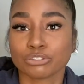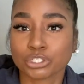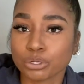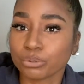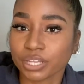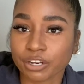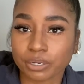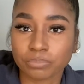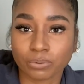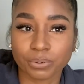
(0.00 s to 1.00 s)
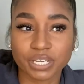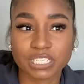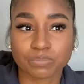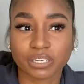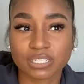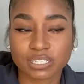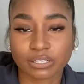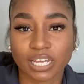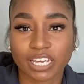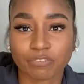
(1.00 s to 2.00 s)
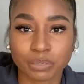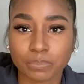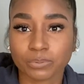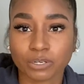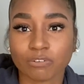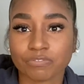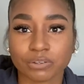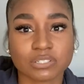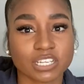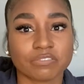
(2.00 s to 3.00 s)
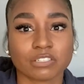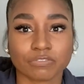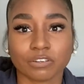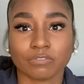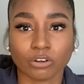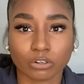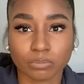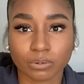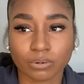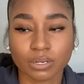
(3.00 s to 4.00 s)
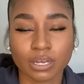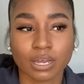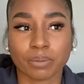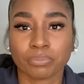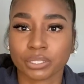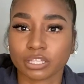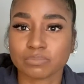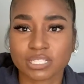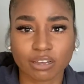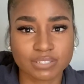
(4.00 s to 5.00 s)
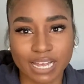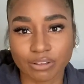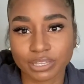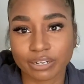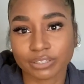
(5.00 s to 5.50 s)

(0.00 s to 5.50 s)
to their employees, because they're like, if people don't feel safe to feel vulnerable and put themselves out there,